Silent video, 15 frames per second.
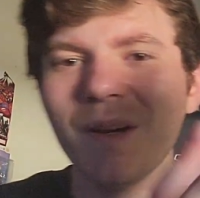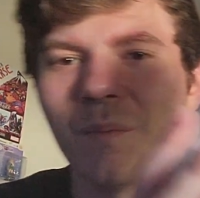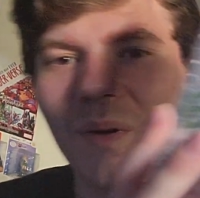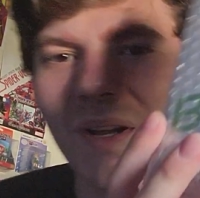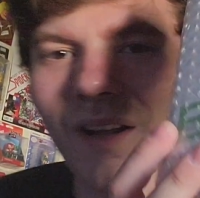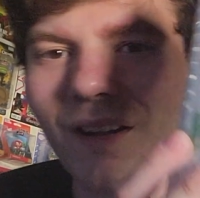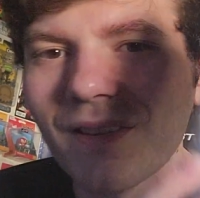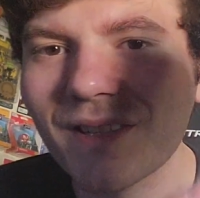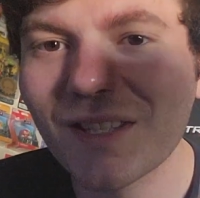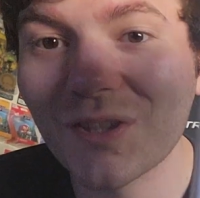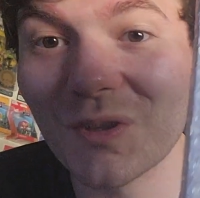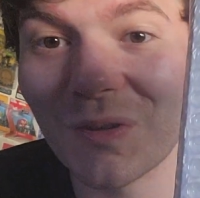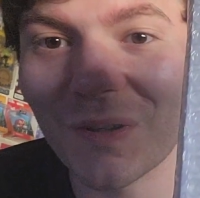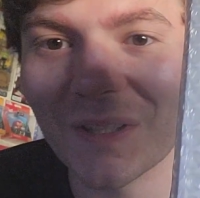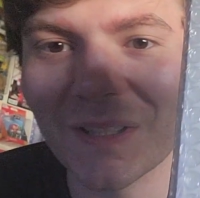but this is
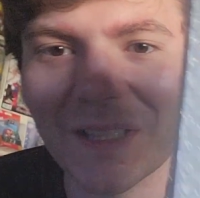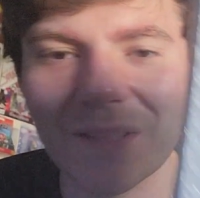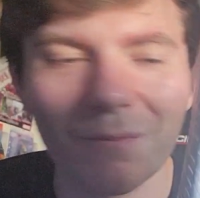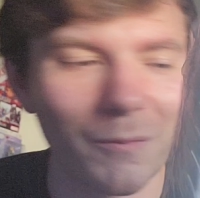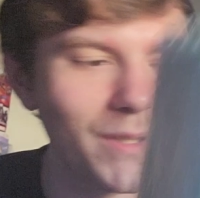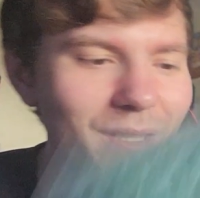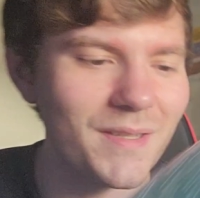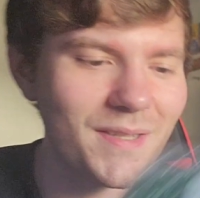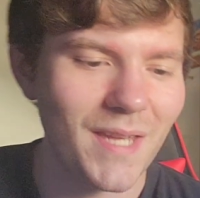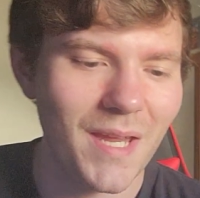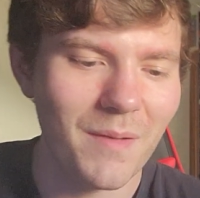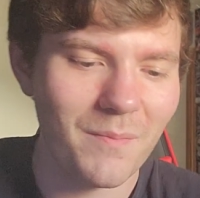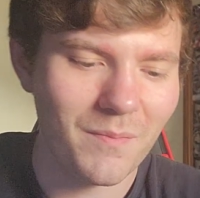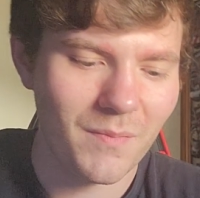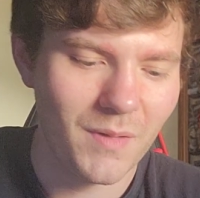Krillin with the
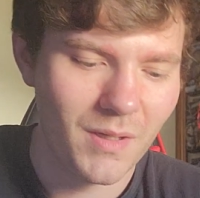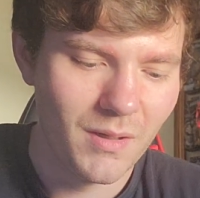same